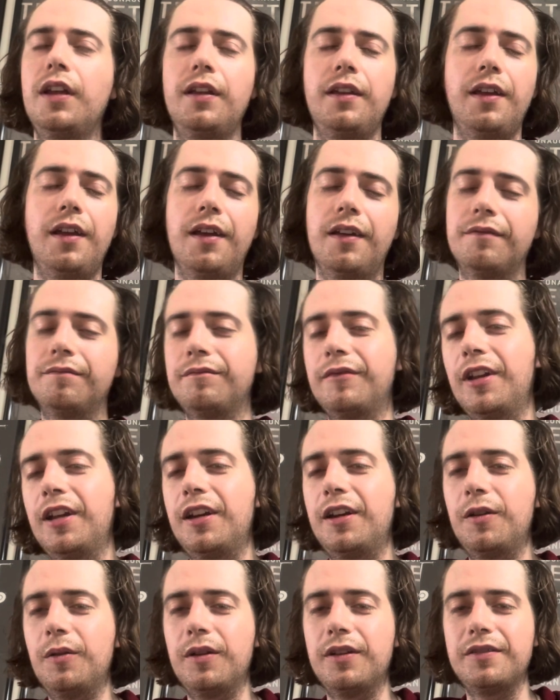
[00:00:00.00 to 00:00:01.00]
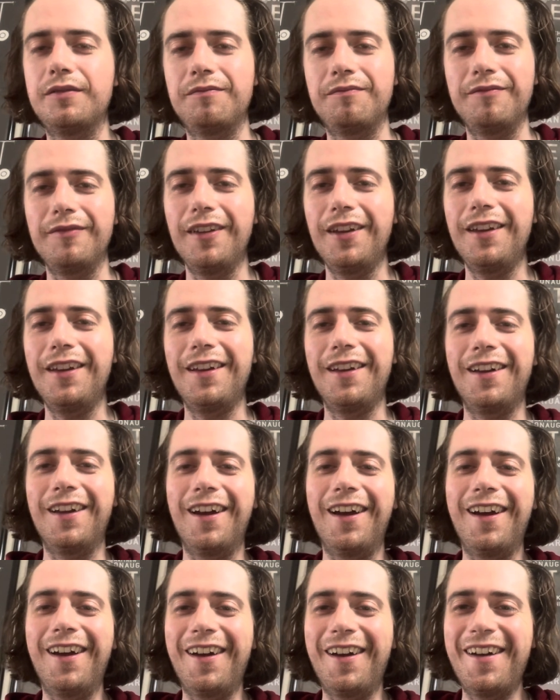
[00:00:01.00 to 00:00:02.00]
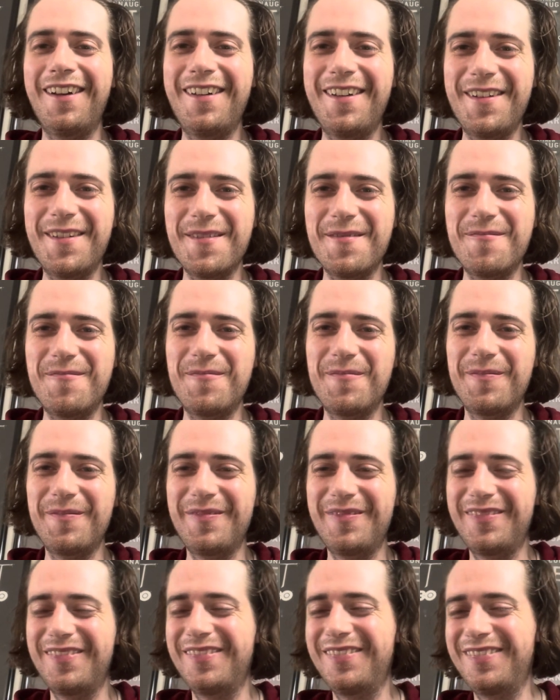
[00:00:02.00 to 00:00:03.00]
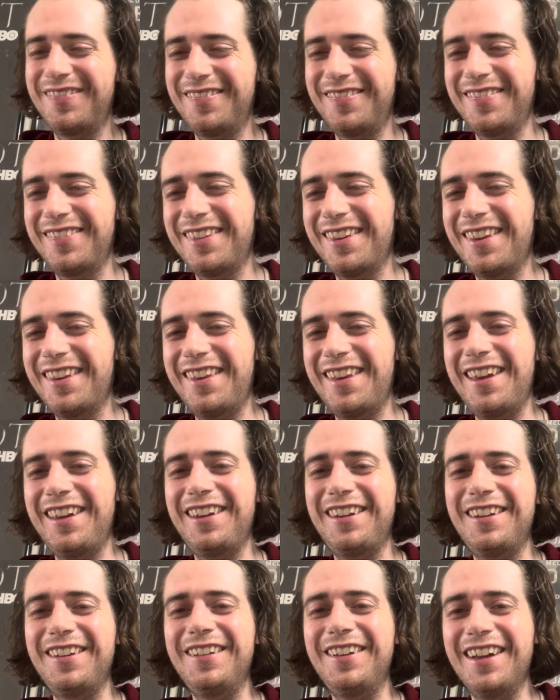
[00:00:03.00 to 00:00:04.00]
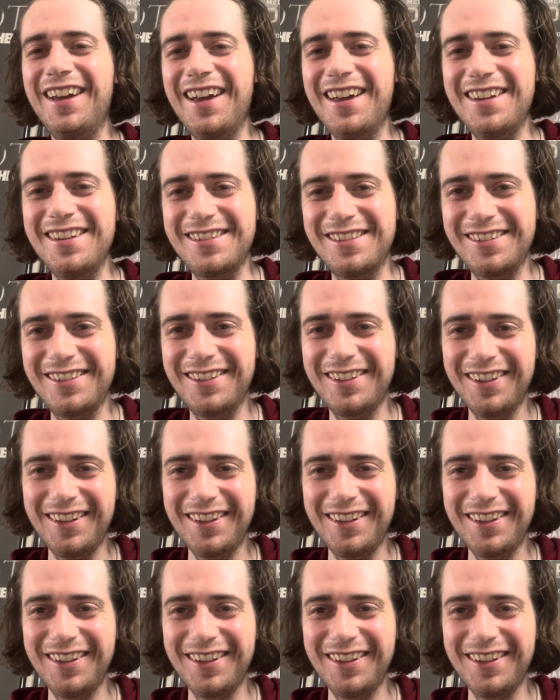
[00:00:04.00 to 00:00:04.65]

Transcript: Yeah. Anyways, uh, thank you guys.